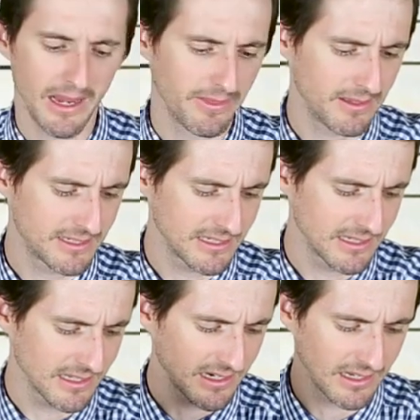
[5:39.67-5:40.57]
and this
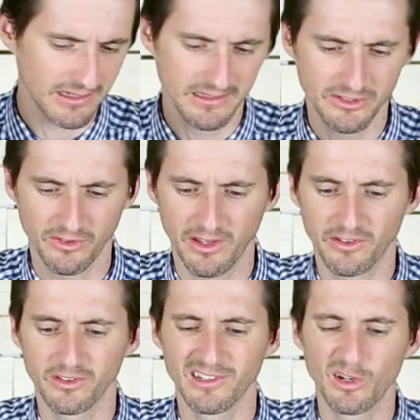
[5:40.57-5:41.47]
isn't the kind of lizard
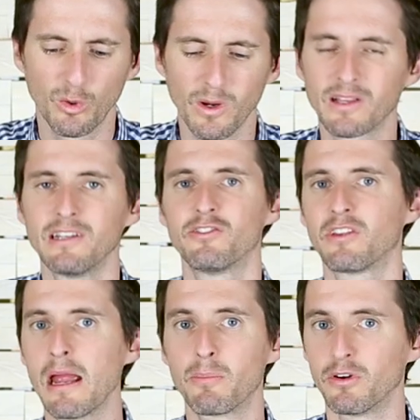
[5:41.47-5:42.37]
that quickly
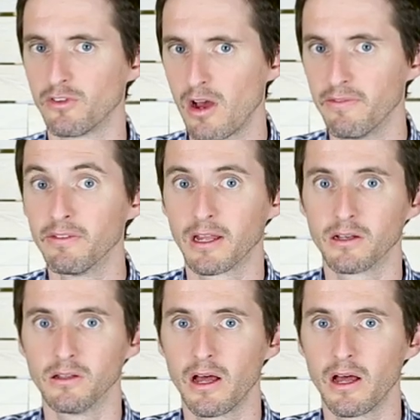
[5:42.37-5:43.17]
scampers off like a